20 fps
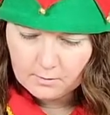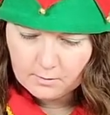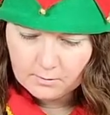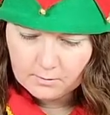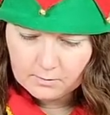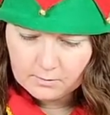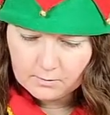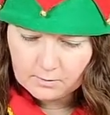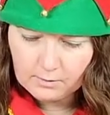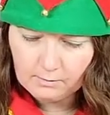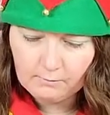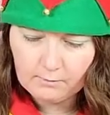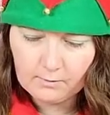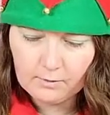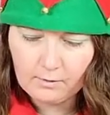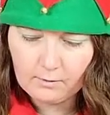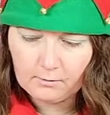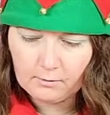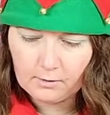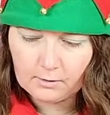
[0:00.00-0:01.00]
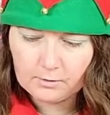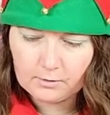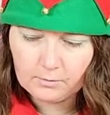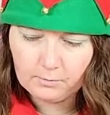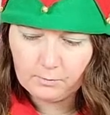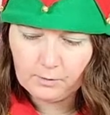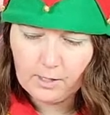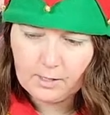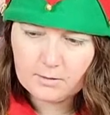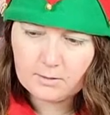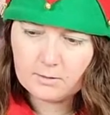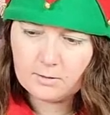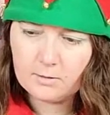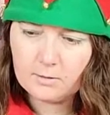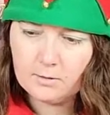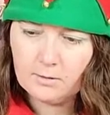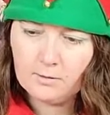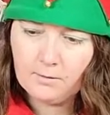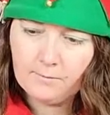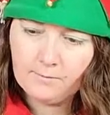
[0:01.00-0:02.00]
Just give it another extra press,
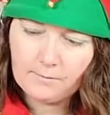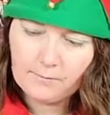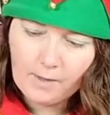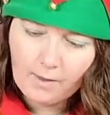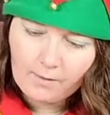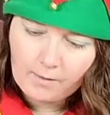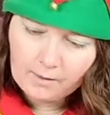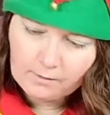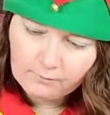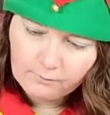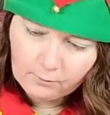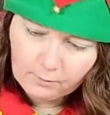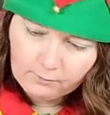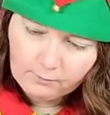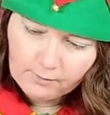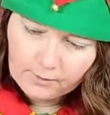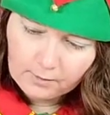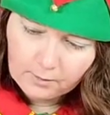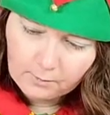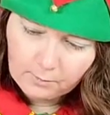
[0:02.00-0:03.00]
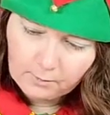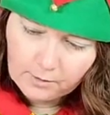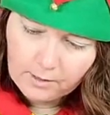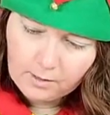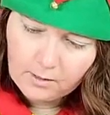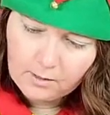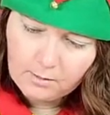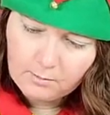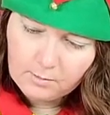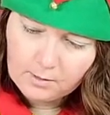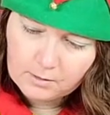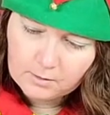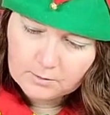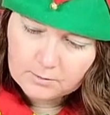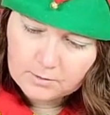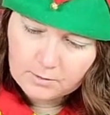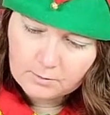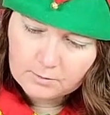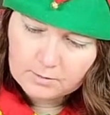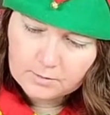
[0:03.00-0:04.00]
and then a 4-finger print in the middle
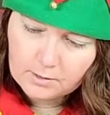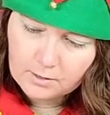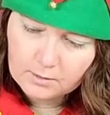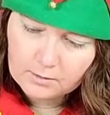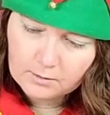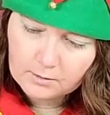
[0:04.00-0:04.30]
so it's not